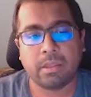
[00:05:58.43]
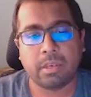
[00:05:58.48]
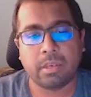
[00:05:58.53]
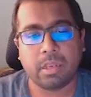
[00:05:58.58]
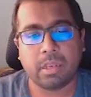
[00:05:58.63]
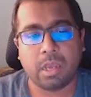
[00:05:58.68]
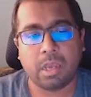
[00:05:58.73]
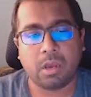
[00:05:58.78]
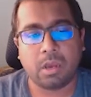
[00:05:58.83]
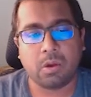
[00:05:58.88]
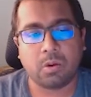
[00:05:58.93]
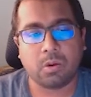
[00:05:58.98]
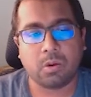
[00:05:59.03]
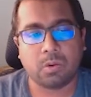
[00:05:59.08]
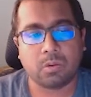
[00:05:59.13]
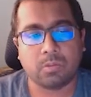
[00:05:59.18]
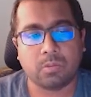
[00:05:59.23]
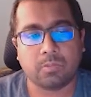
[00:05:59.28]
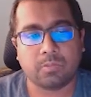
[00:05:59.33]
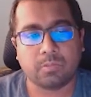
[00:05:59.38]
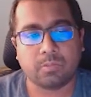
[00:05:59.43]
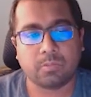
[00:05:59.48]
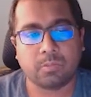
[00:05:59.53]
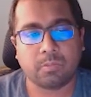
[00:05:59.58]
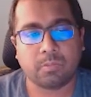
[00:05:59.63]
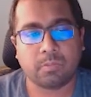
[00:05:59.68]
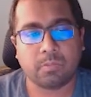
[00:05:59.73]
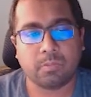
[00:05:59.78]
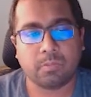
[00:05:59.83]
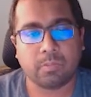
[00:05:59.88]
Now,
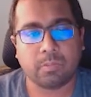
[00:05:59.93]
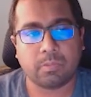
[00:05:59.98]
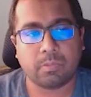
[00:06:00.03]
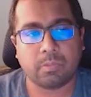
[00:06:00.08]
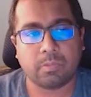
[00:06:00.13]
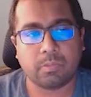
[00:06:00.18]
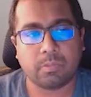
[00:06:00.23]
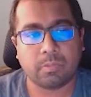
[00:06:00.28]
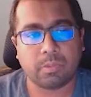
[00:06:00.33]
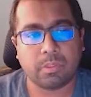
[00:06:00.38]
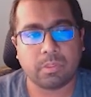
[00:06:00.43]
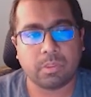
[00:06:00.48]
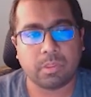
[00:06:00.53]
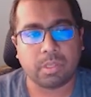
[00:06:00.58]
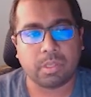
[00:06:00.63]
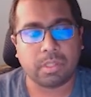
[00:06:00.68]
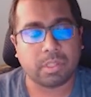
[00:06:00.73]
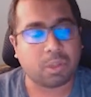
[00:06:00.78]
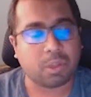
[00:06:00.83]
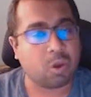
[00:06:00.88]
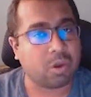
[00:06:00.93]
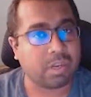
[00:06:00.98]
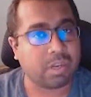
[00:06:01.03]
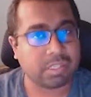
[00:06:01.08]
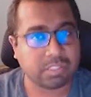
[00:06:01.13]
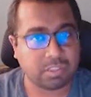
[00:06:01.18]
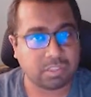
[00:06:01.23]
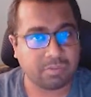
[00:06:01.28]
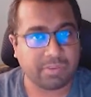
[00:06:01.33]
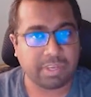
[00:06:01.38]
in the
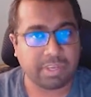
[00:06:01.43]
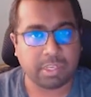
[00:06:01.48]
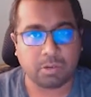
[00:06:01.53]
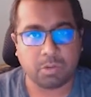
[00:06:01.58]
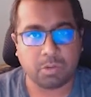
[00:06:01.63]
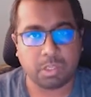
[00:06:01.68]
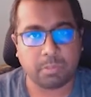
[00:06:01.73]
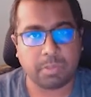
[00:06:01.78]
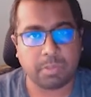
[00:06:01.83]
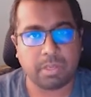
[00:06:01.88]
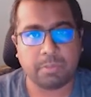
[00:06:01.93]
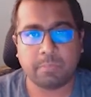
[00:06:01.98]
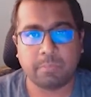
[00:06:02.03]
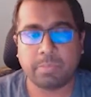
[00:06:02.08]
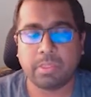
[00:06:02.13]
context of A2DP,